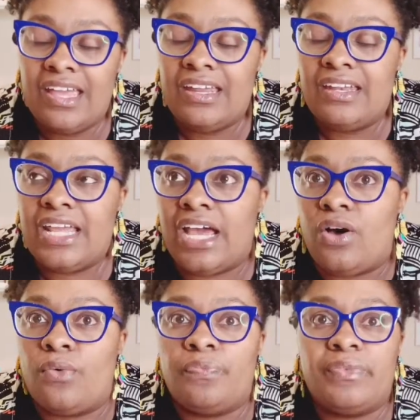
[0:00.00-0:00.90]

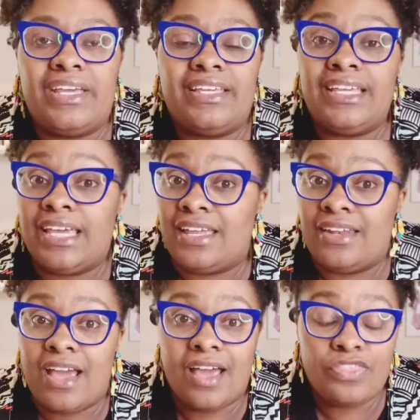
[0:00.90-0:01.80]
Now,
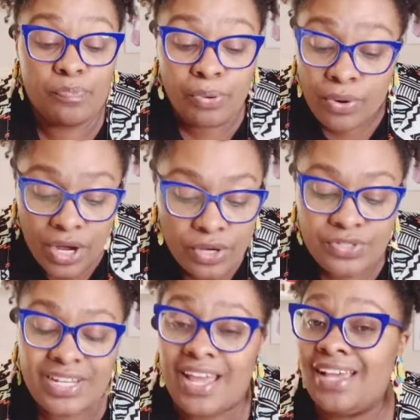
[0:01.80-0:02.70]
again, the
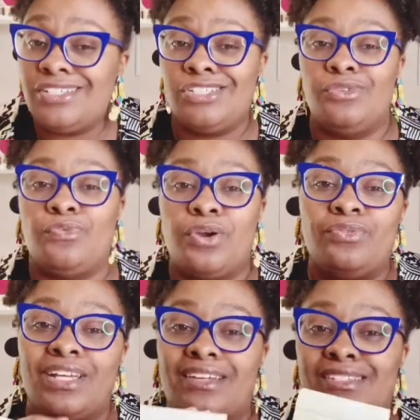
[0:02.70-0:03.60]
pros, and I actually
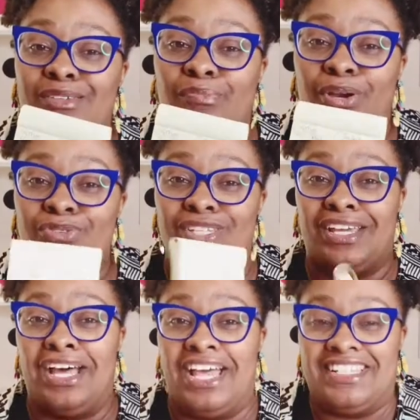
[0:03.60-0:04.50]
wrote down some pros and
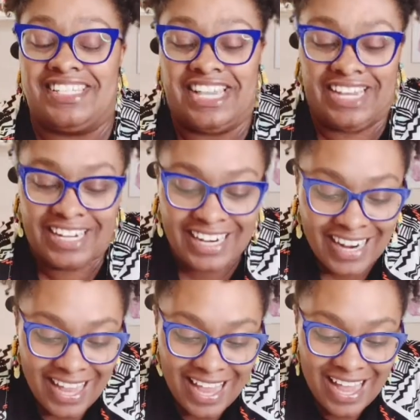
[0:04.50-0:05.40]
cons here.
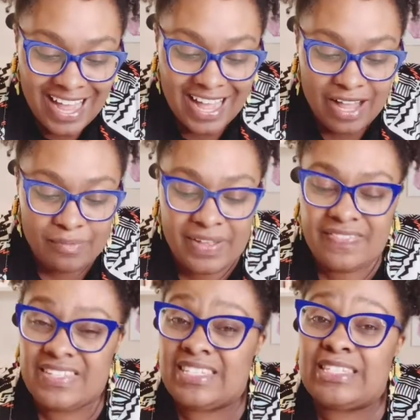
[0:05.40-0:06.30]

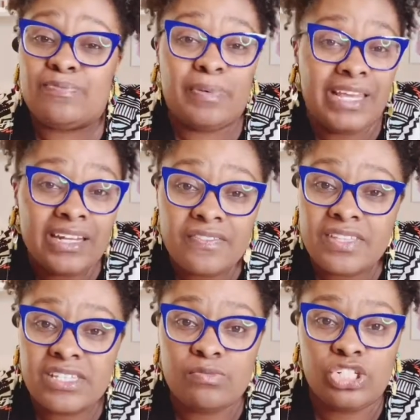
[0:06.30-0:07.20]
The speed of
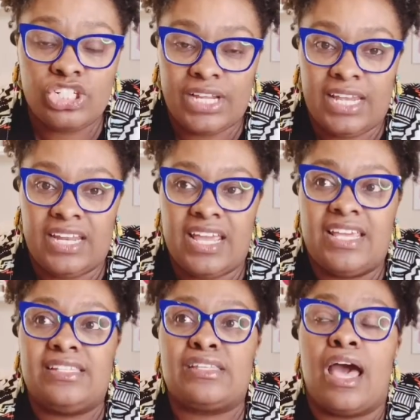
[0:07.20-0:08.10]
this machine
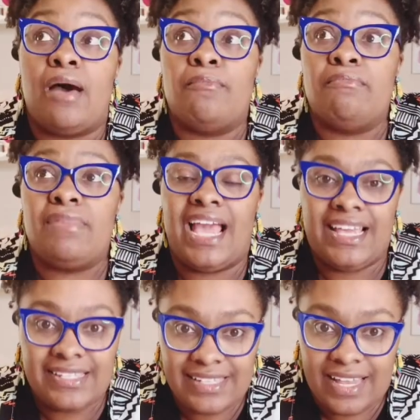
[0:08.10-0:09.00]
is
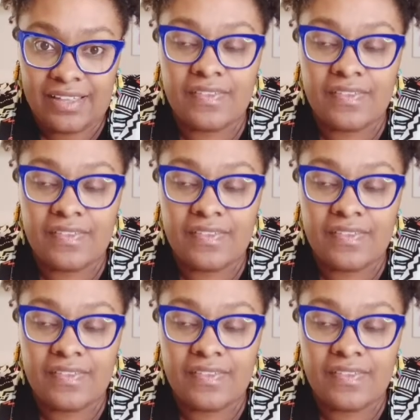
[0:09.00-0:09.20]
amazing.